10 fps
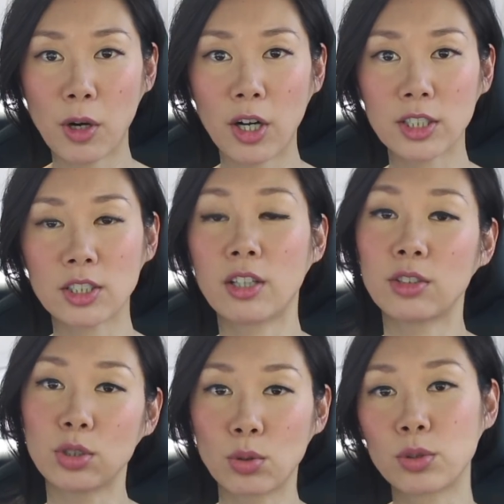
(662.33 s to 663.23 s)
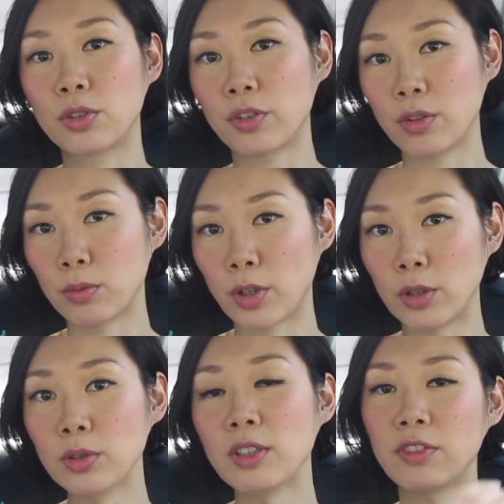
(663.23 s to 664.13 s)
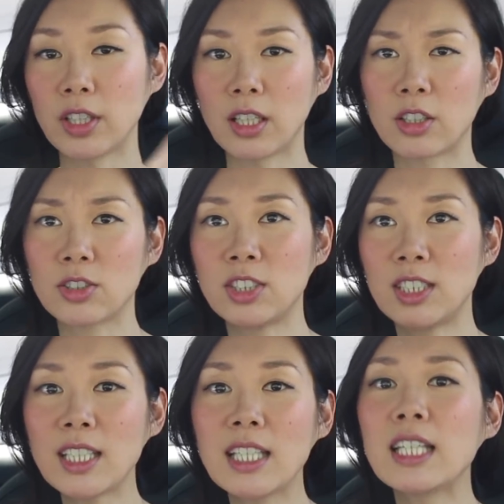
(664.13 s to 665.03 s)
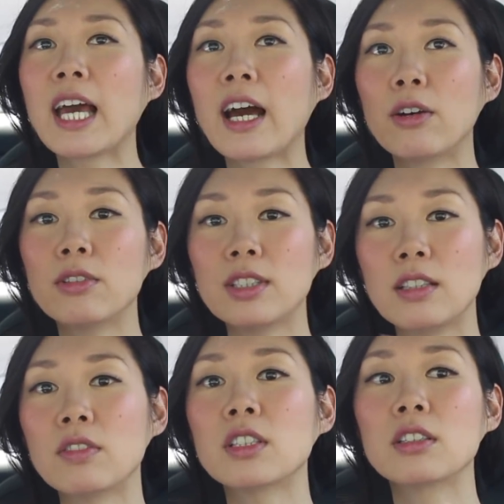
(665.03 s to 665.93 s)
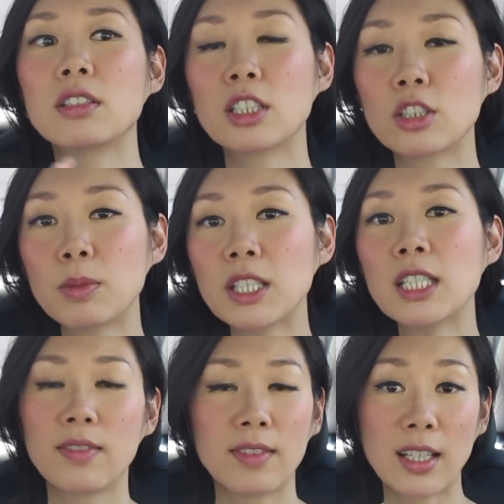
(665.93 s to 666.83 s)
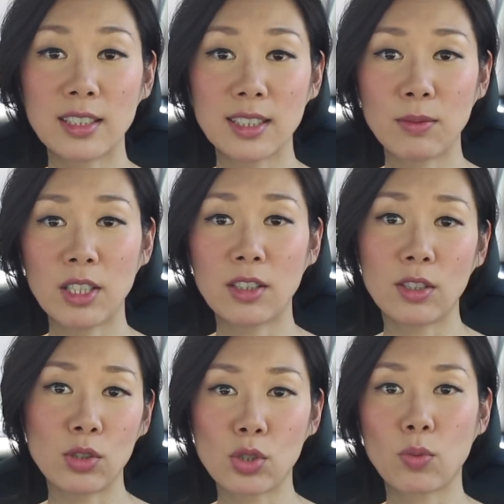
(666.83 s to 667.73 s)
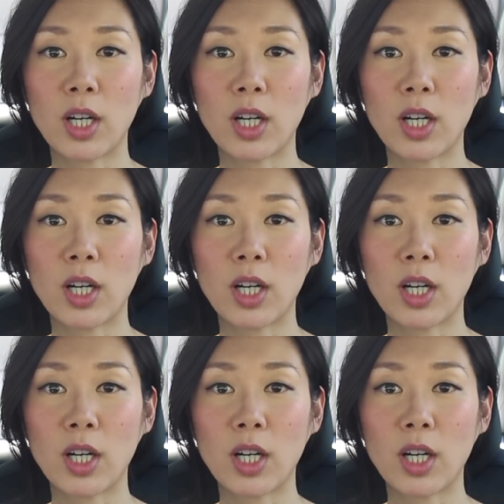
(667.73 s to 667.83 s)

parked on the shoulder of the road. If they are sticking out even a little bit, that is something that you should